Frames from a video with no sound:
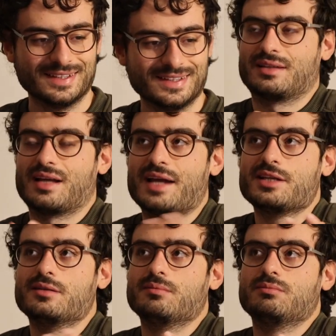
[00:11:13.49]
that
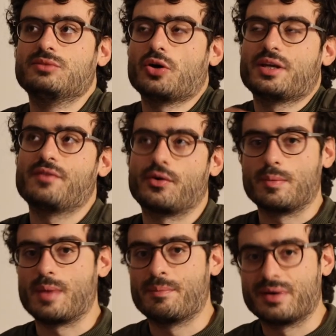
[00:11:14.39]
I don't even
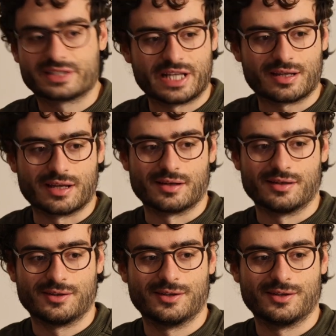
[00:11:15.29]
remember taking.